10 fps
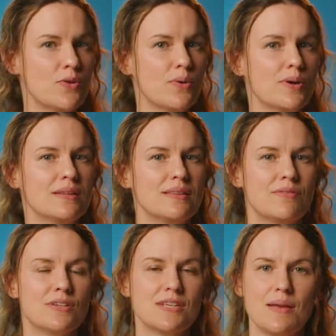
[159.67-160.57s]
4 and
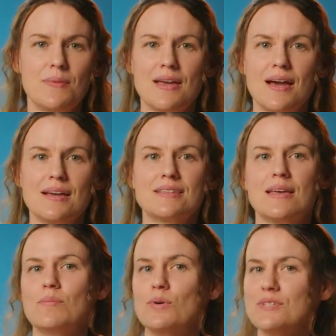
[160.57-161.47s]
leverage APIs
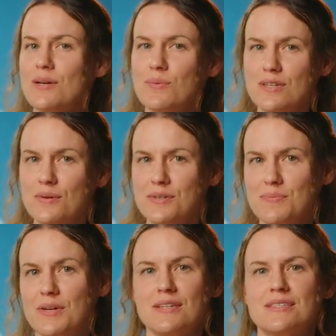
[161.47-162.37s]
and multi-window
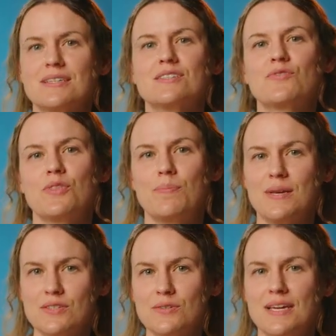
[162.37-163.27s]
experiences for the
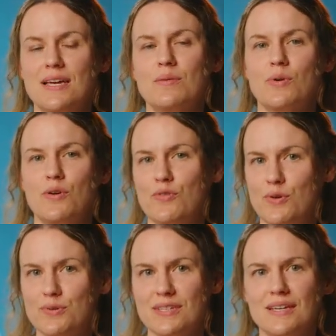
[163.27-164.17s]
Pixel 10 Pro
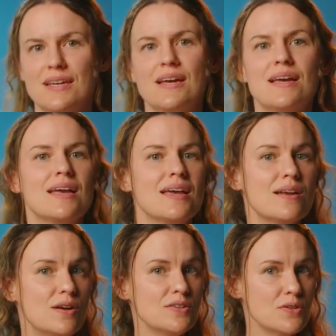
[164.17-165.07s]
Fold. It
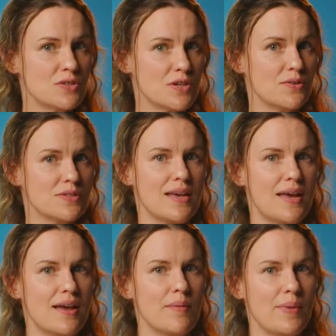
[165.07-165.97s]
also shows the
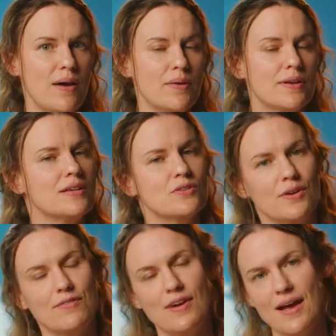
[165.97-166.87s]
AI-powered
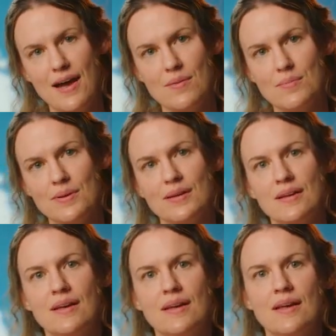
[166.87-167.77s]
Androidify app.
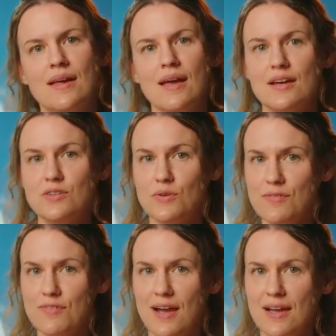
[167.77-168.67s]

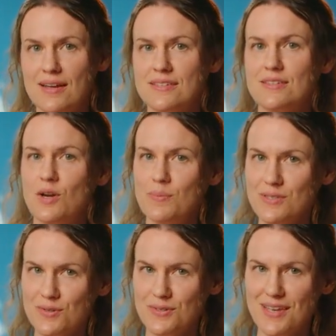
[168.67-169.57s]
Androidify is an
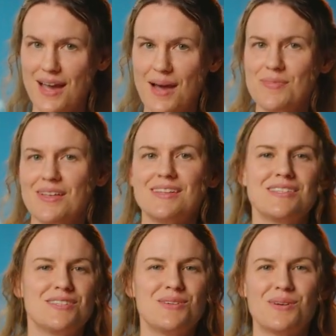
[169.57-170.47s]
open-source app that
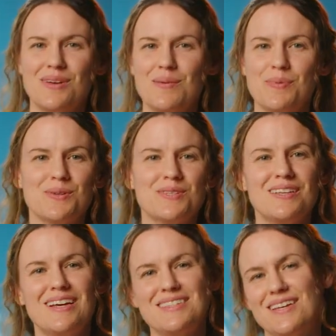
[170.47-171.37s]
lets you create
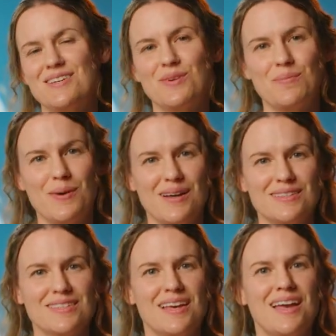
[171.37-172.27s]
personalized Android
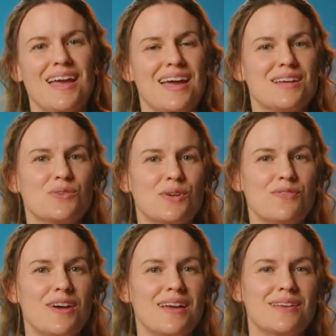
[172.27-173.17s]
bots.
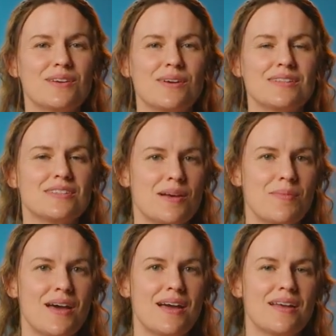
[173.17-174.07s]
Androidify integrates
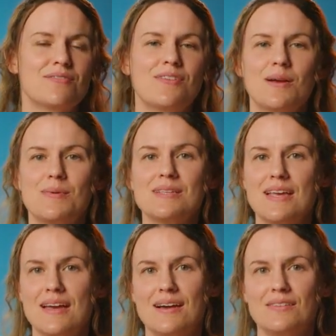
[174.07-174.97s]
Gemini and Firebase
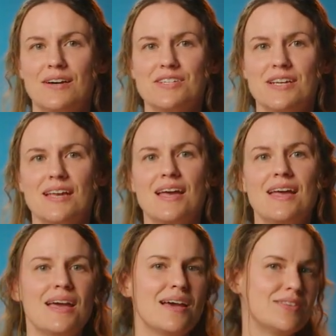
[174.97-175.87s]
AI logic,
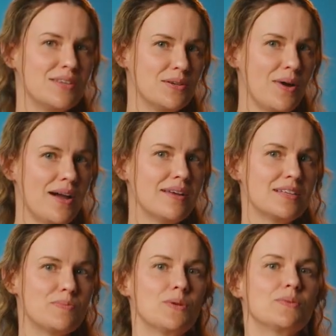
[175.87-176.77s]
and the UI
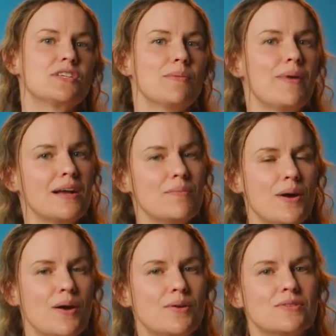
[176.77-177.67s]
is built with Jetpack
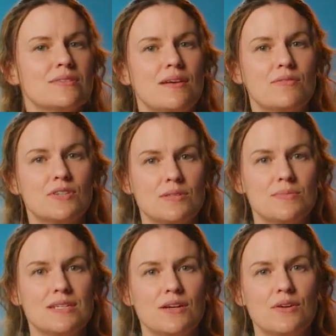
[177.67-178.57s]
Compose, leverages
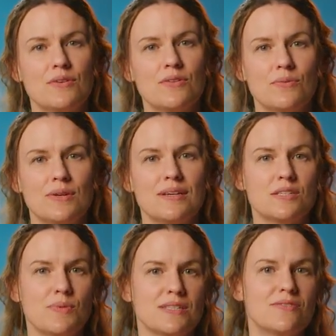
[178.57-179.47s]
Material 3
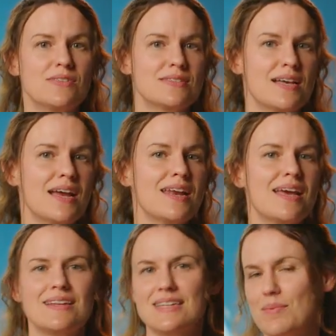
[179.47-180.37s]
expressive design
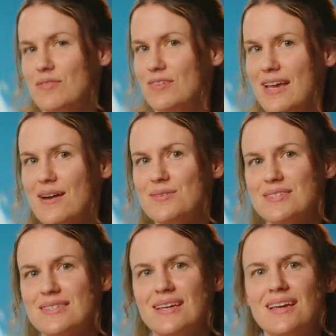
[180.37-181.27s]
and adaptive layouts.